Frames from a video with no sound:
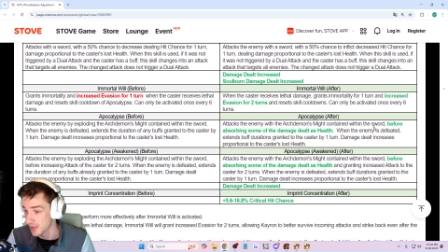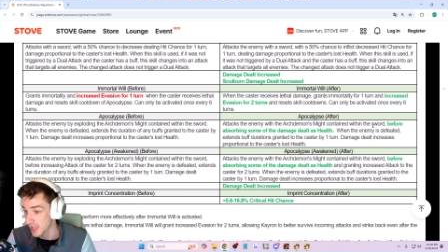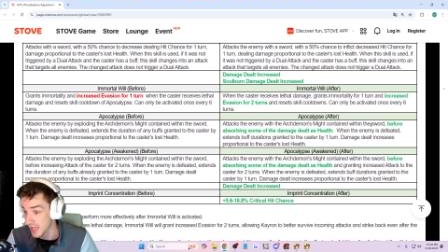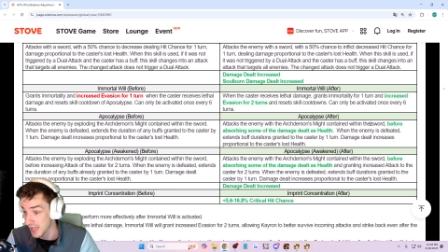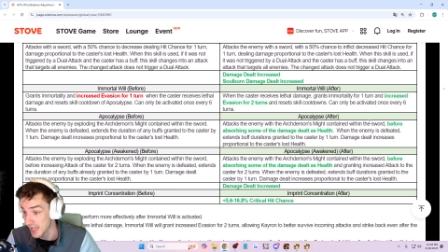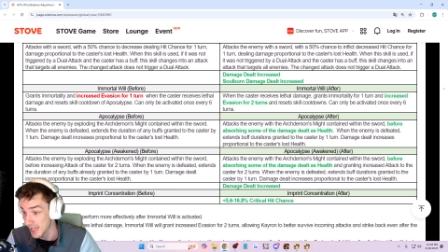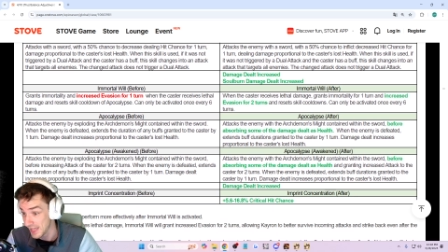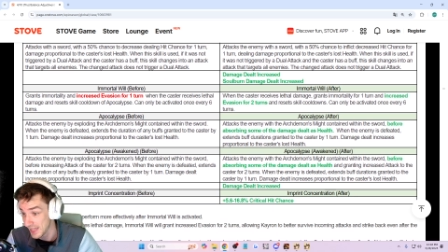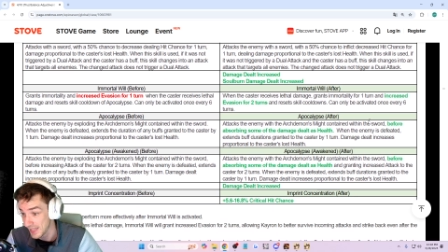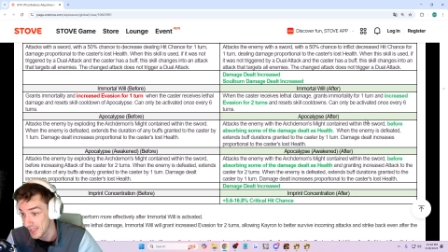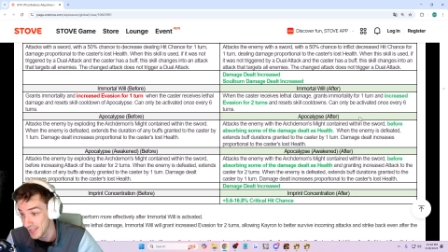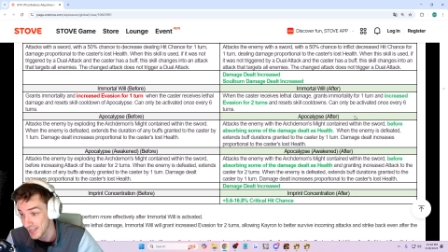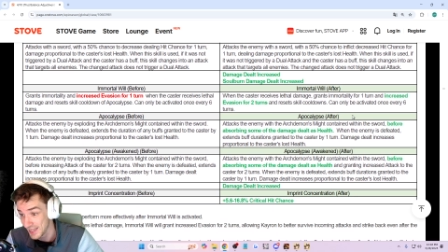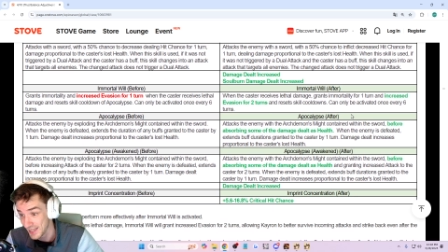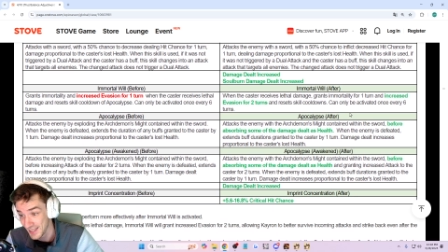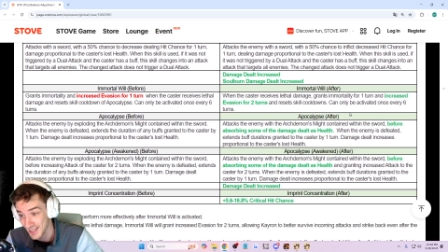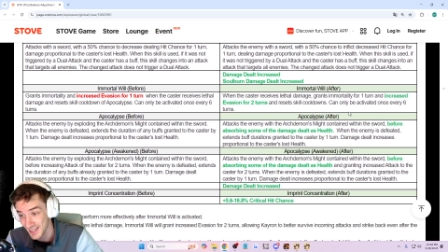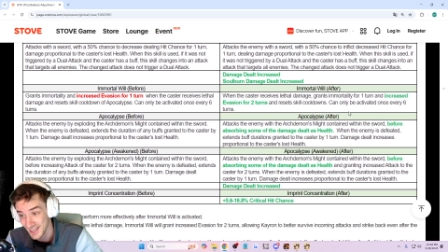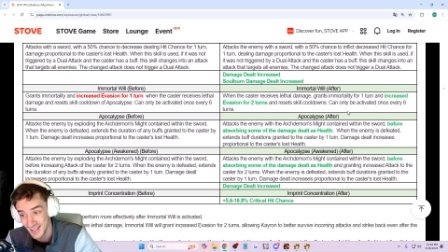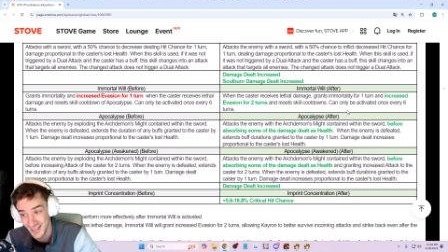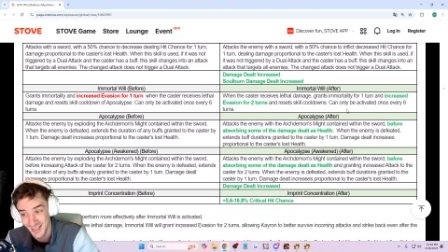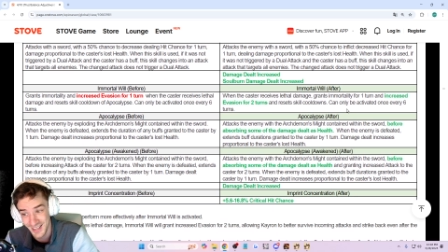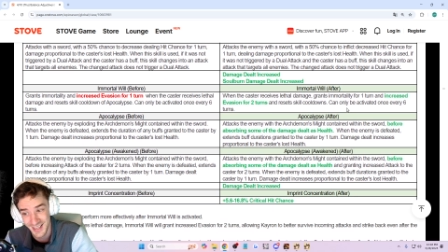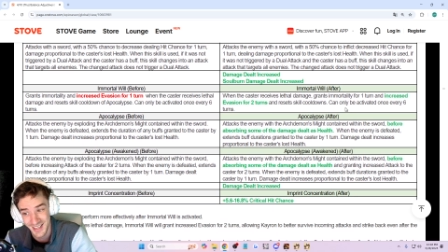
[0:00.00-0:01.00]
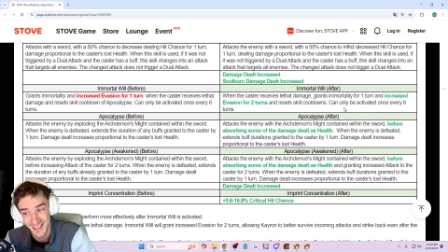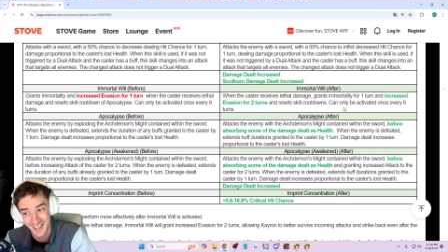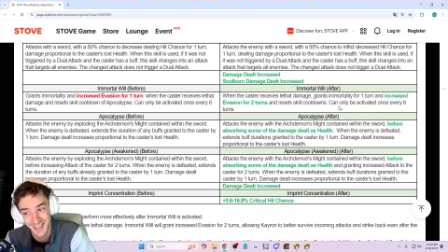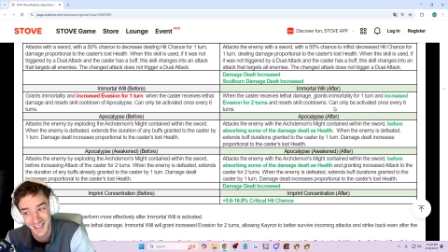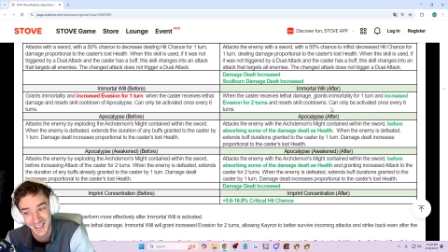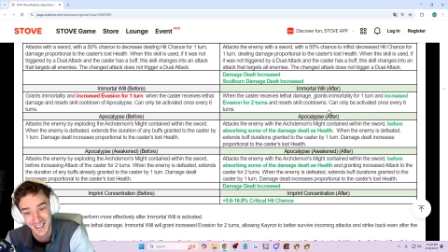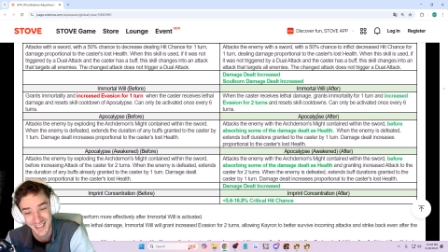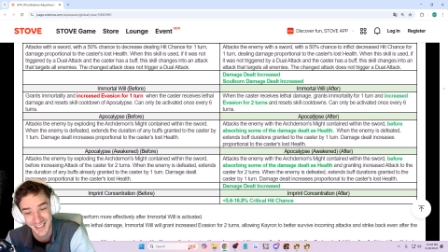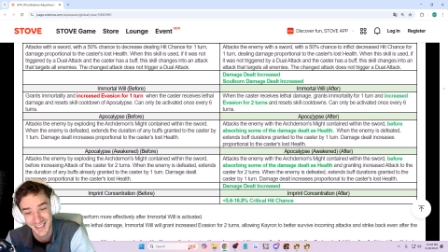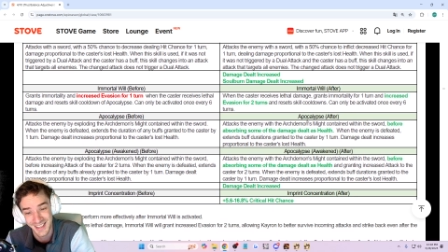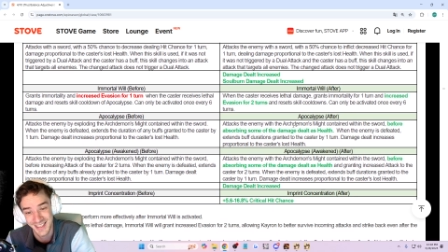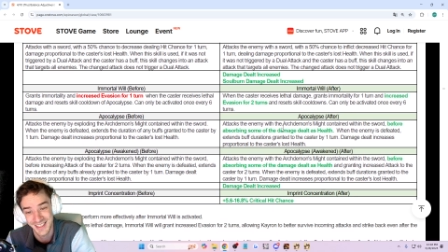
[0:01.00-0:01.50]
Ah,
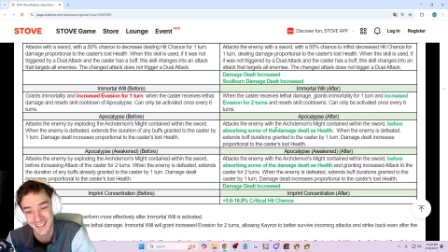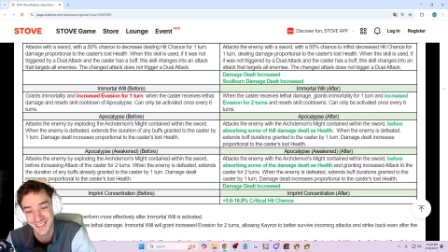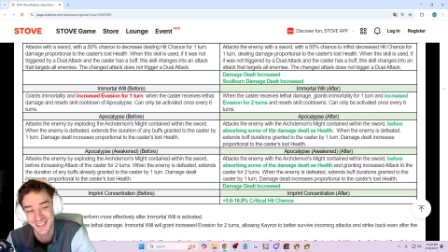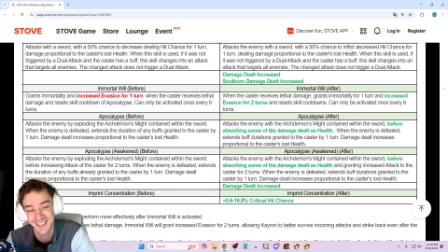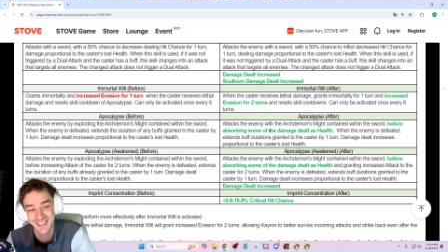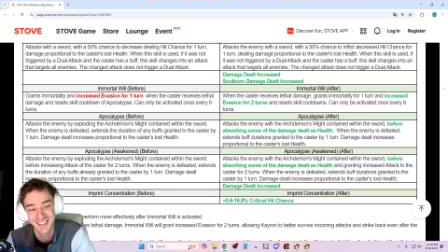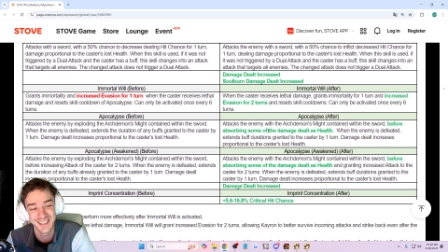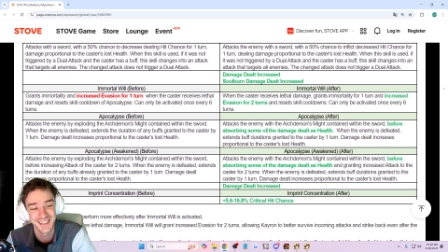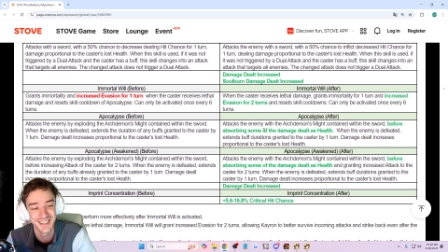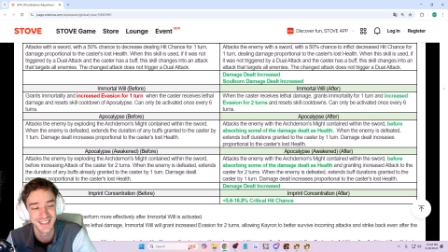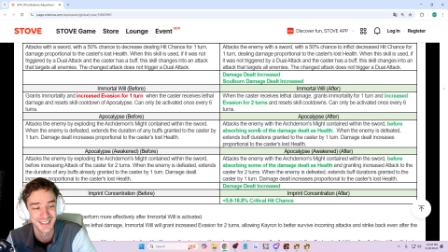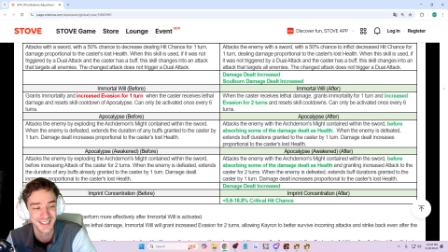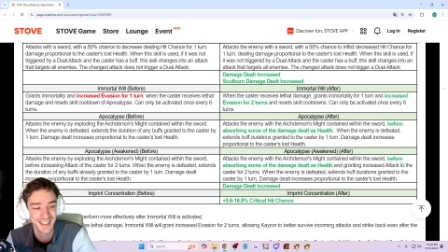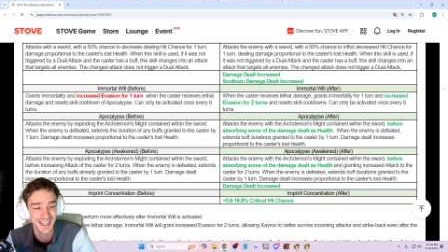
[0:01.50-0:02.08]
I see.